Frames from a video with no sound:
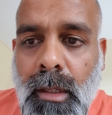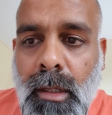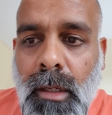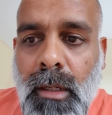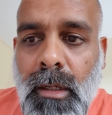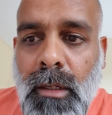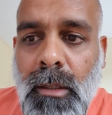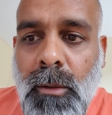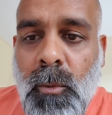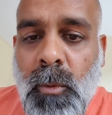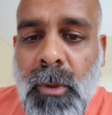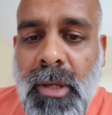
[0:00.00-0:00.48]

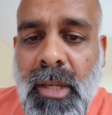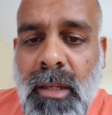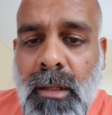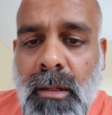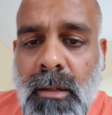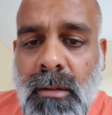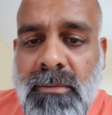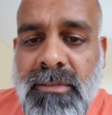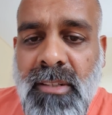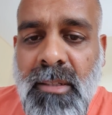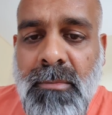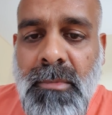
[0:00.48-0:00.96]
a veil
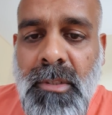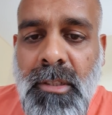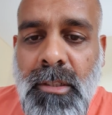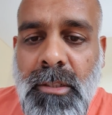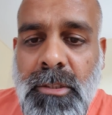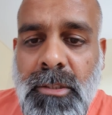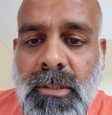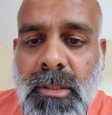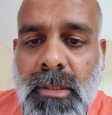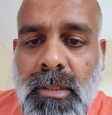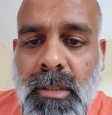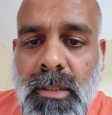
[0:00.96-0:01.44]
of
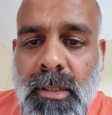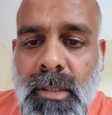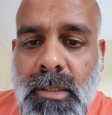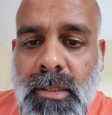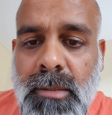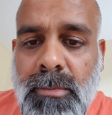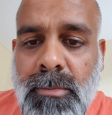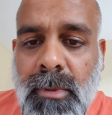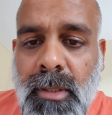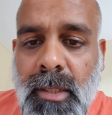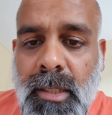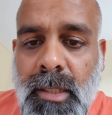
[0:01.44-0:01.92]
amnesia is
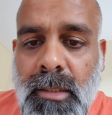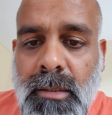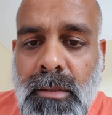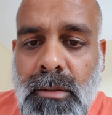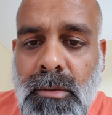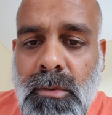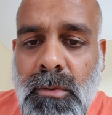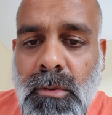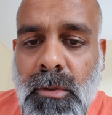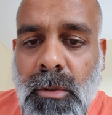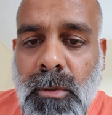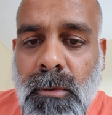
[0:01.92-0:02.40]
placed
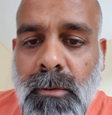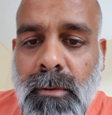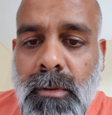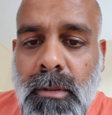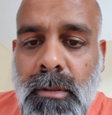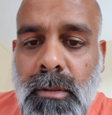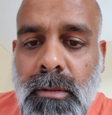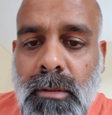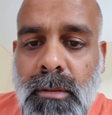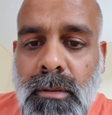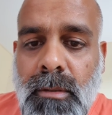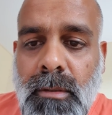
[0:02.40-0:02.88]

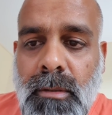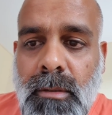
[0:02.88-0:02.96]
over